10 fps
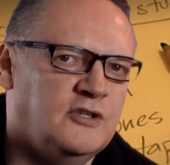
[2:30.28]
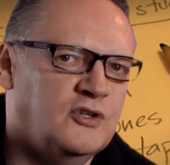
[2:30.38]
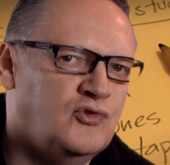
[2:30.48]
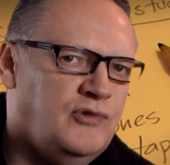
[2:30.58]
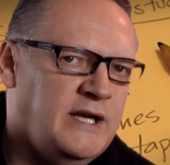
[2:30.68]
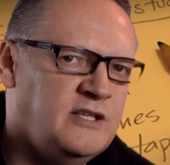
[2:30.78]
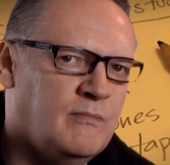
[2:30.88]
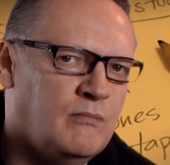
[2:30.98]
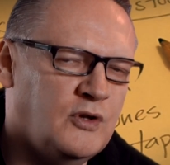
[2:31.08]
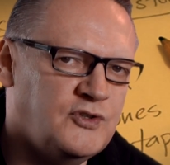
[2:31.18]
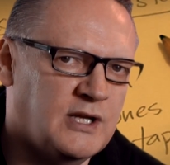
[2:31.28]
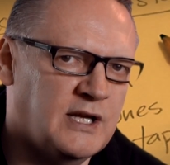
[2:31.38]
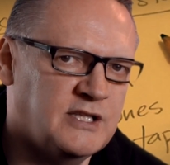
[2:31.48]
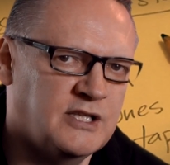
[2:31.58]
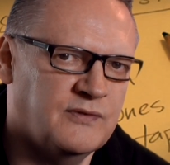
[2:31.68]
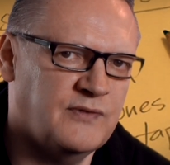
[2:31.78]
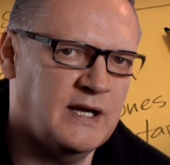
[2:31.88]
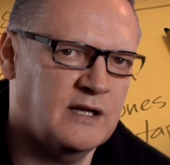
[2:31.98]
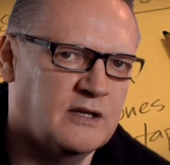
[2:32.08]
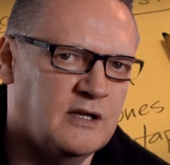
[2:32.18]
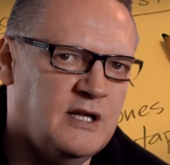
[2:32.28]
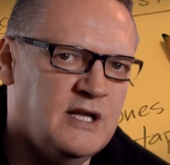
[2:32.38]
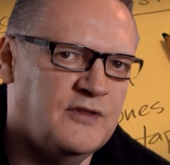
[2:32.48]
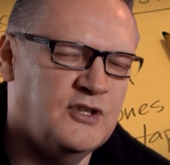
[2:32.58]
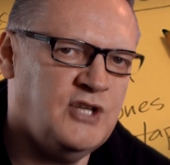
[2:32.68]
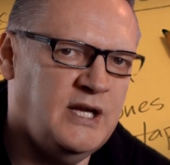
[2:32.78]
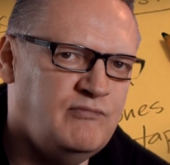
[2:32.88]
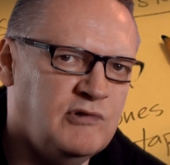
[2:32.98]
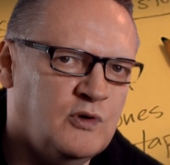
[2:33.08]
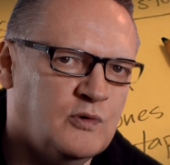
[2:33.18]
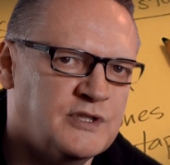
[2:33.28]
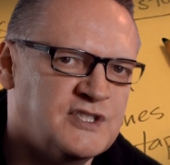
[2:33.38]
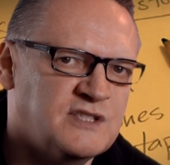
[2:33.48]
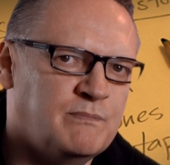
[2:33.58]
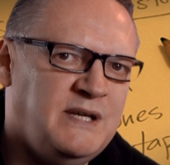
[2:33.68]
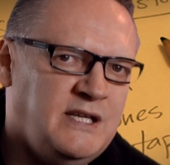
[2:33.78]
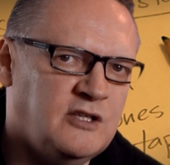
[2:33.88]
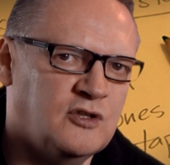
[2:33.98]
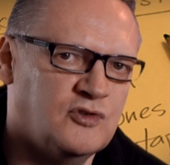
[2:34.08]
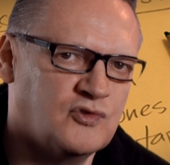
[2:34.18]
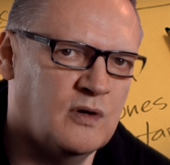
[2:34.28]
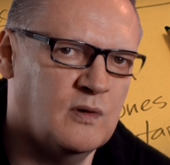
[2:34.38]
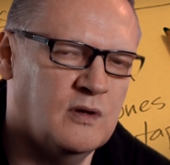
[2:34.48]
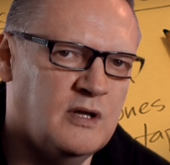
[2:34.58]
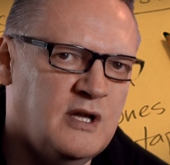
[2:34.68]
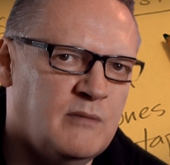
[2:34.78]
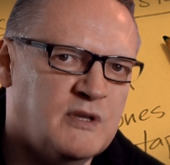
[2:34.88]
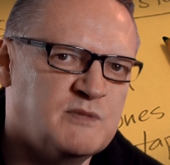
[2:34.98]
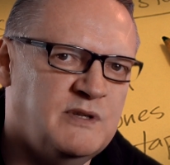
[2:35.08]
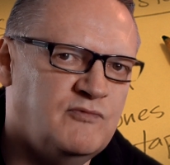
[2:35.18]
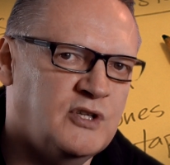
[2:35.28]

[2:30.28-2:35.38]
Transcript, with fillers: To create a modulated effect, the tape recorder's speed control must be